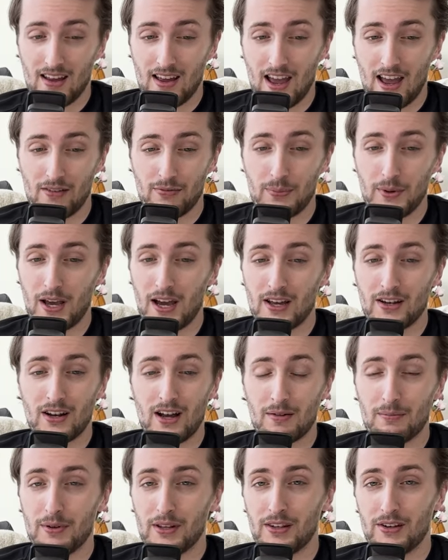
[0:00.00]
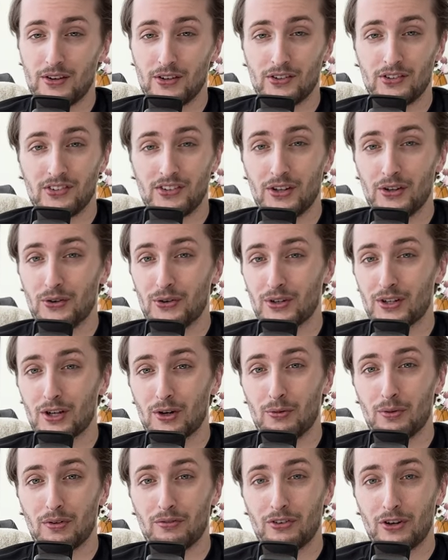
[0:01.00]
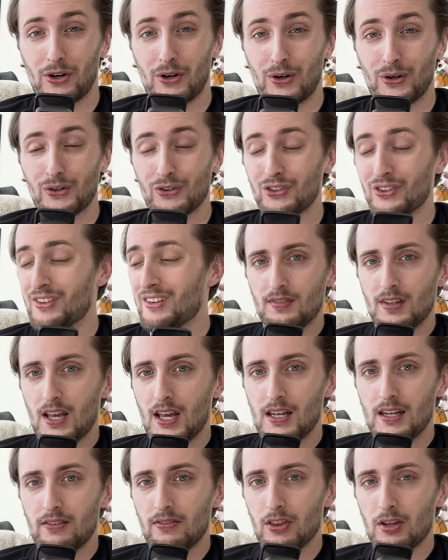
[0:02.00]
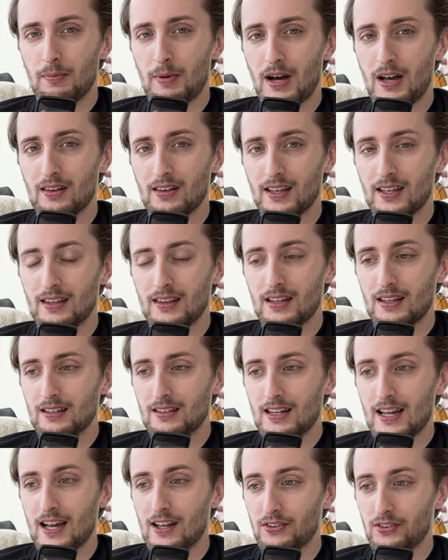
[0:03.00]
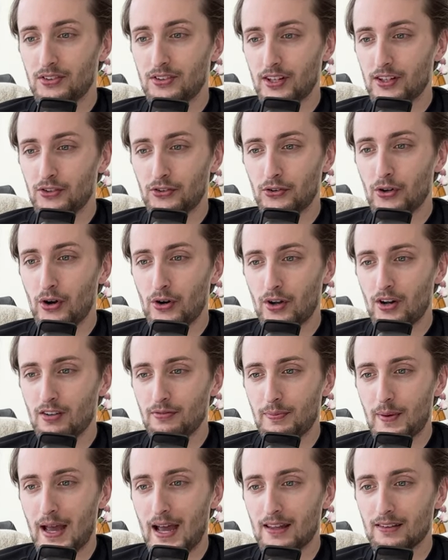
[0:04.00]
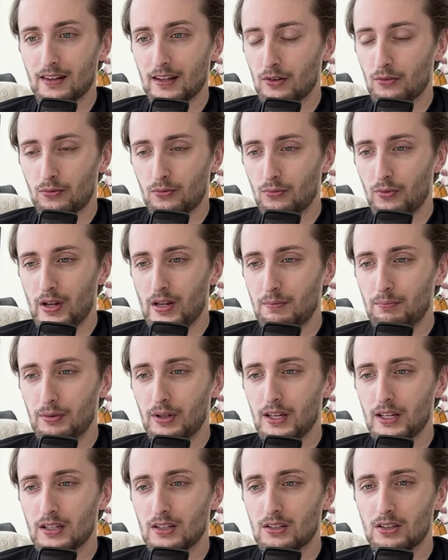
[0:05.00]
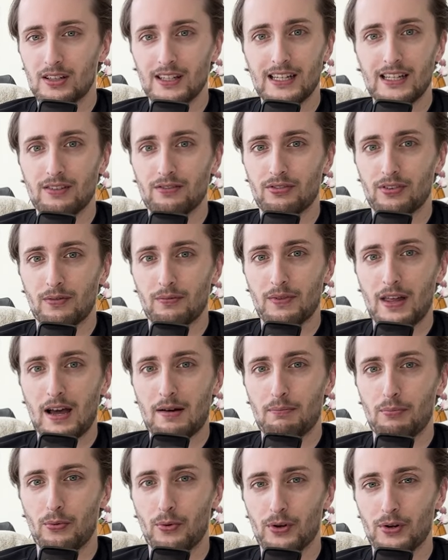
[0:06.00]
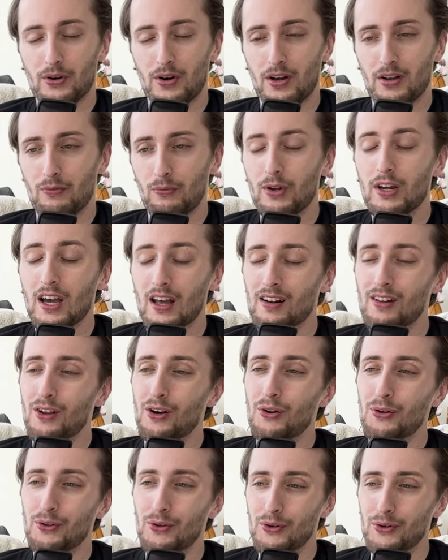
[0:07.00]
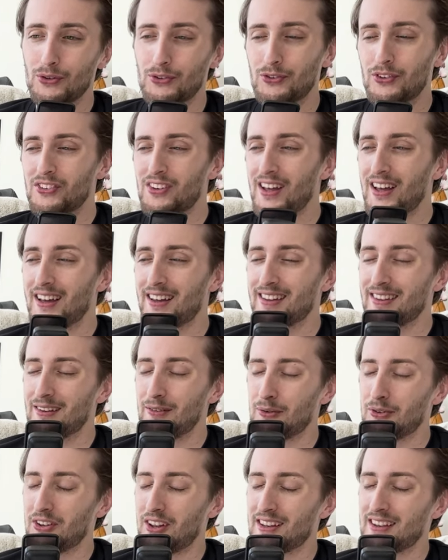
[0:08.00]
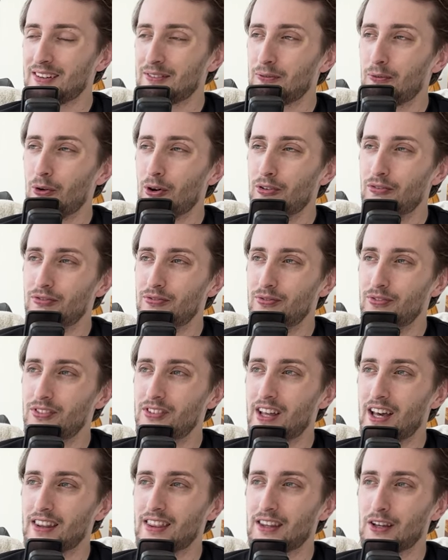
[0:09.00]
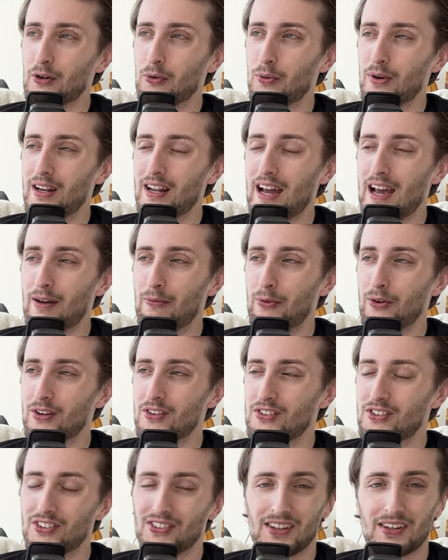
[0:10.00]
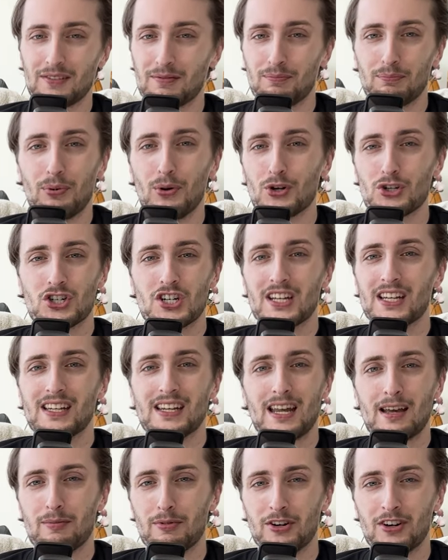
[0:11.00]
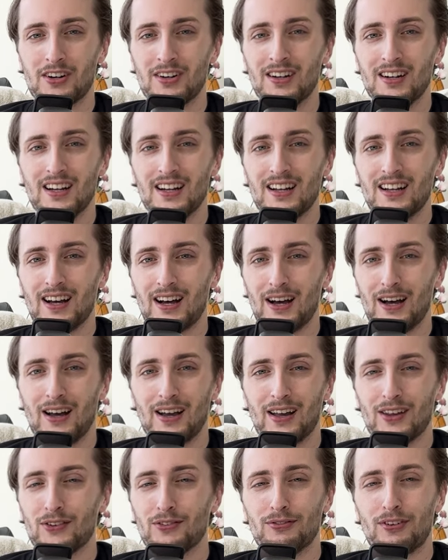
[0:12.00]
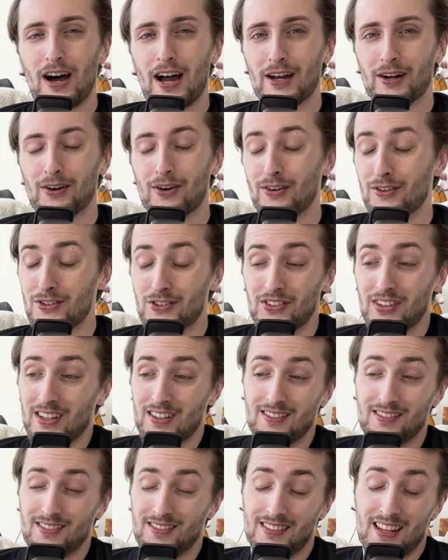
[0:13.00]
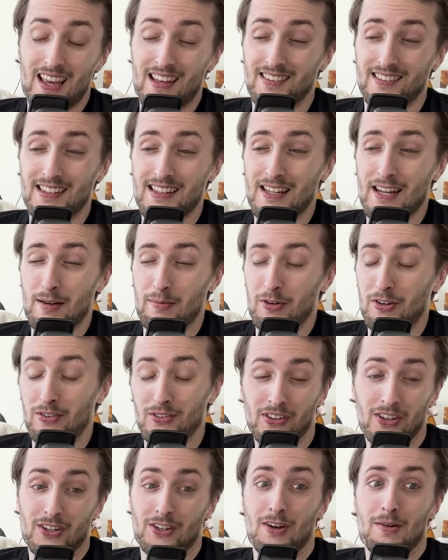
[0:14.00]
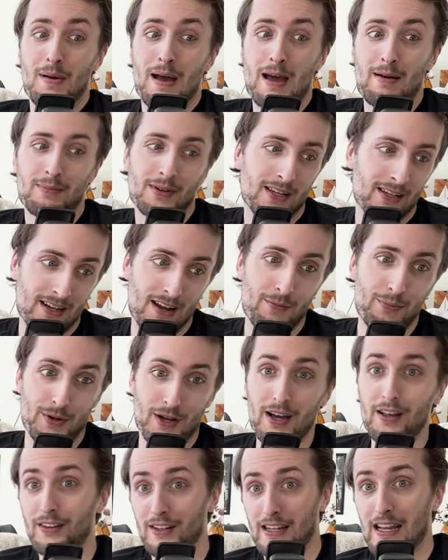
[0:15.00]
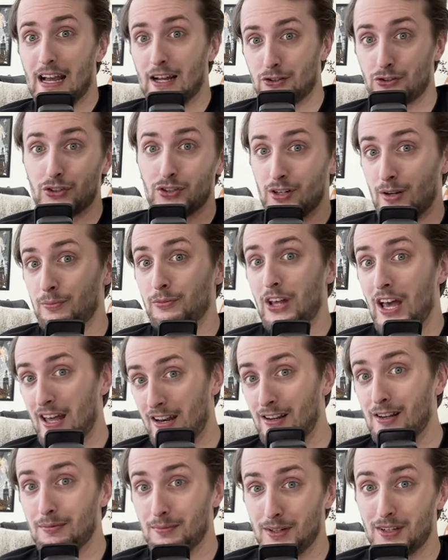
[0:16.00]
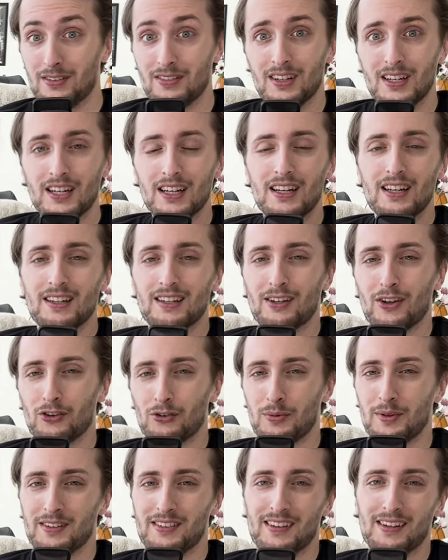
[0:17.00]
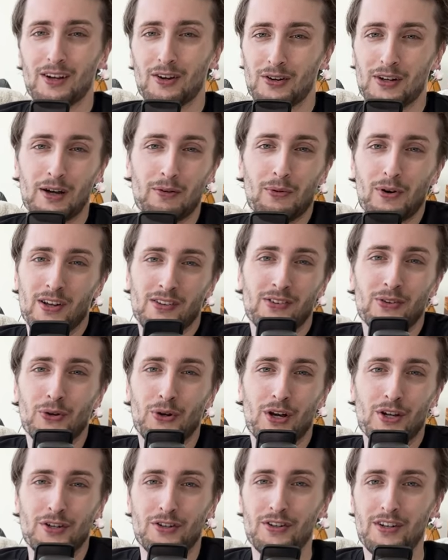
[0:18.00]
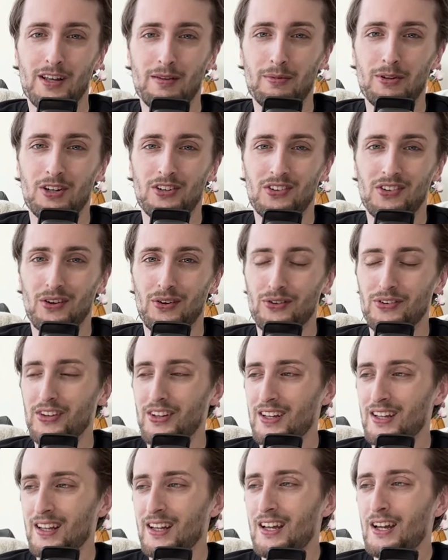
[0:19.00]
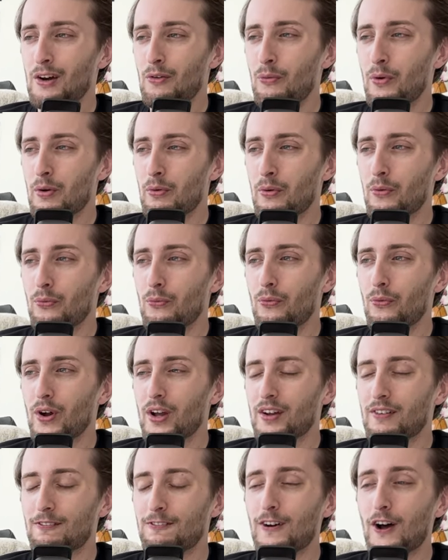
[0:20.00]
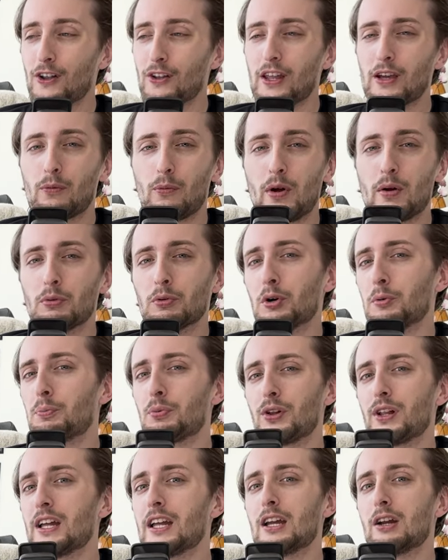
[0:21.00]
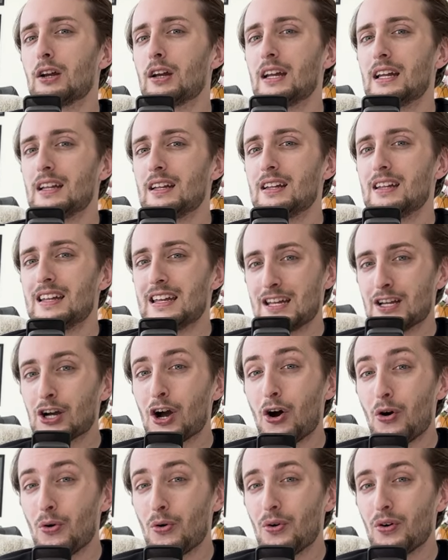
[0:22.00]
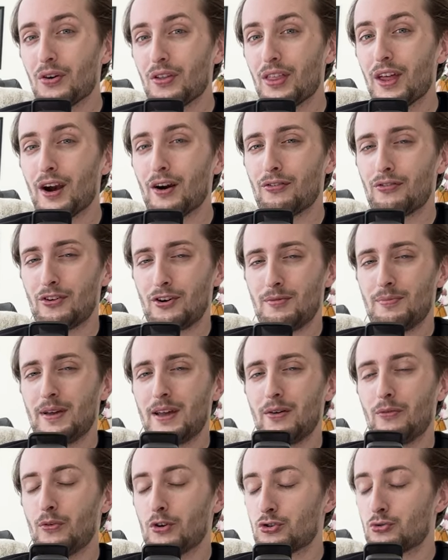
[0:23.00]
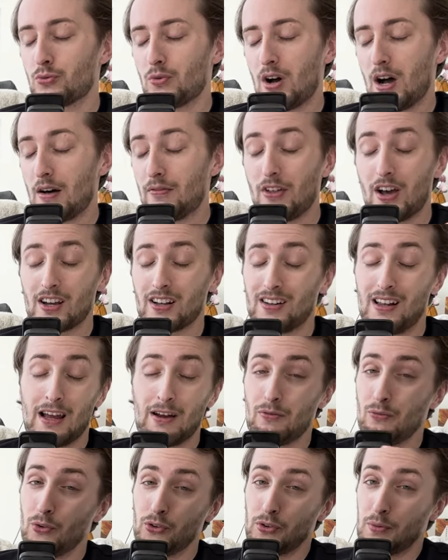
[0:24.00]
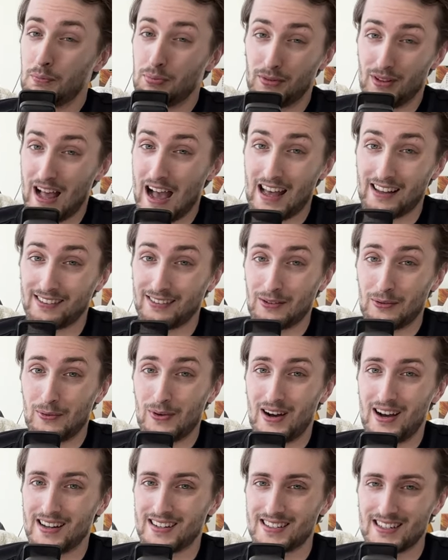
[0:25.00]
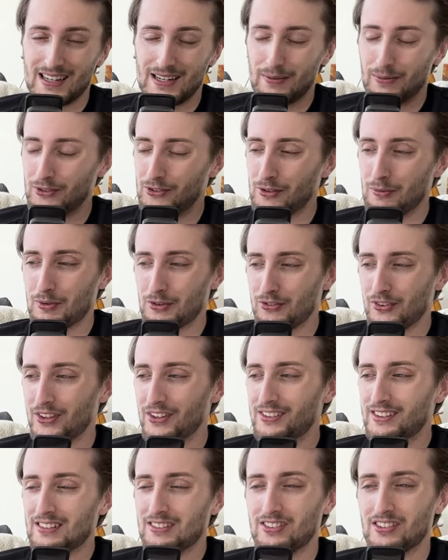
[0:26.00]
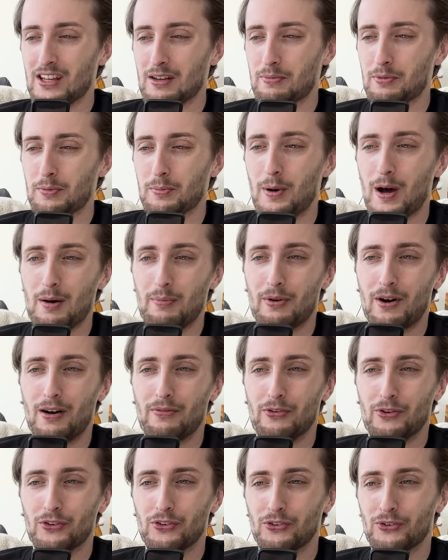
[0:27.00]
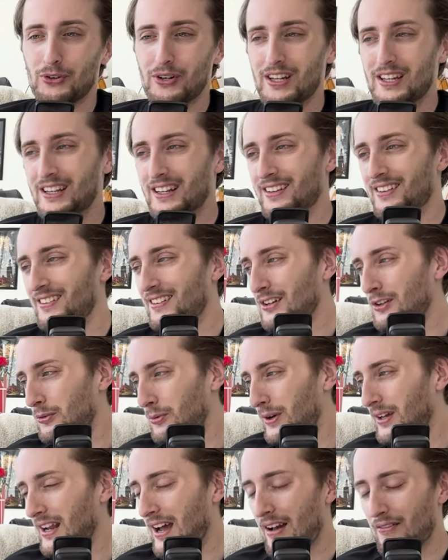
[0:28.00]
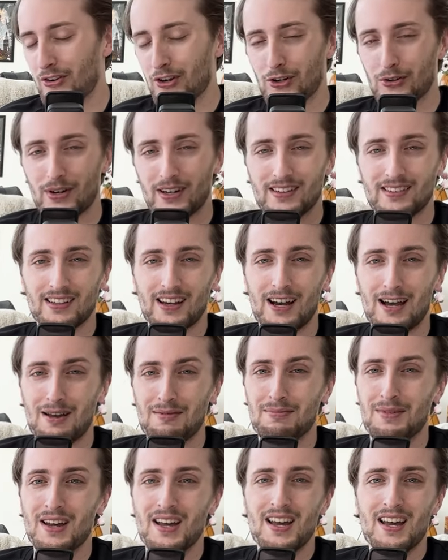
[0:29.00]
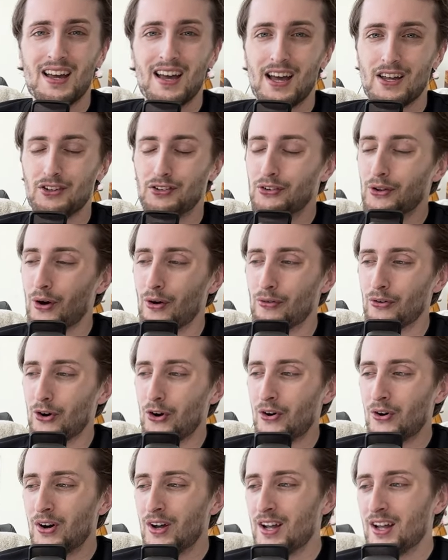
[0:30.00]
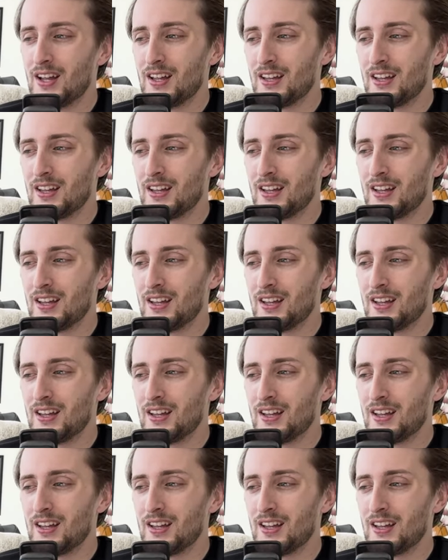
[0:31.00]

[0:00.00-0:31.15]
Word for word: FBI not been there to steal a kill with a Varus. And even the bot lane that, yes, did start off bad, like we played clean from that point on. We got a little loose. Uh, there was, I think, one death that Quid had where he's just like pushing inhibitor uh, as Veigar and just like takes the inhibitor and is like, come at me. And FBI like actually comes at him and kills him. It's like, okay, well, I still got your inhibitor. So it's like we were, it felt like we were playing ego there for a bit, which I'm not gonna lie, was a blast to watch, and it was so much fun to see Sniper pop off on screen and see Quid having a great time, and just overall,